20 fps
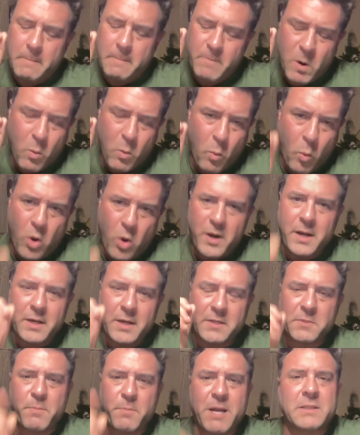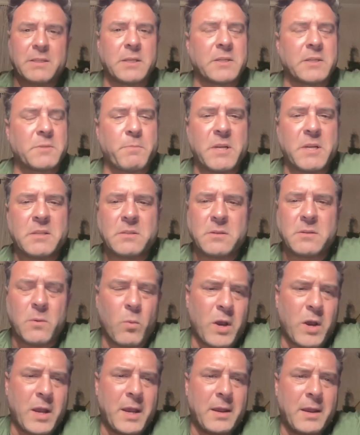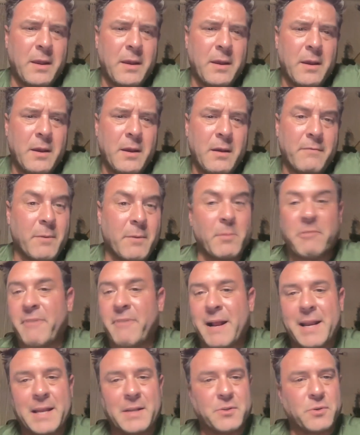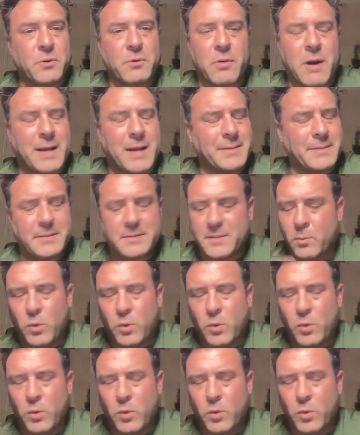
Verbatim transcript: they're one unexpected expense away from a financial crisis.